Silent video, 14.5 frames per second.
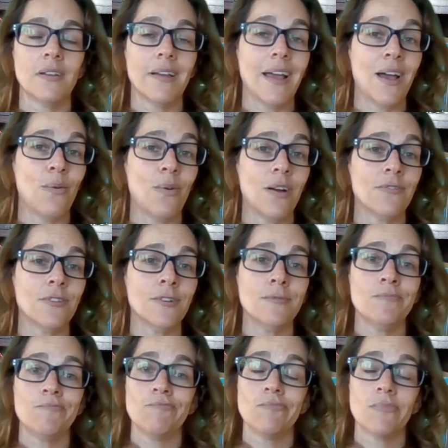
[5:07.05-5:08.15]
However,
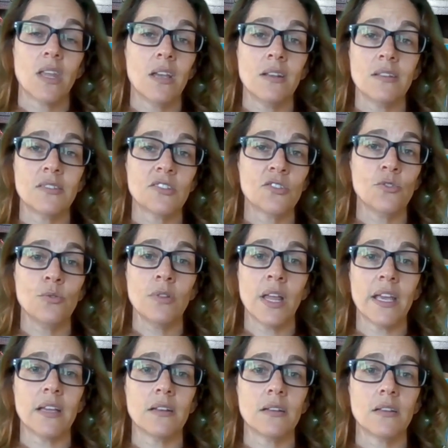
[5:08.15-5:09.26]
it is too
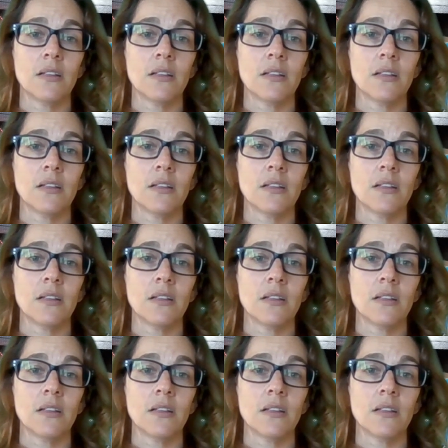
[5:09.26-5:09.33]
late.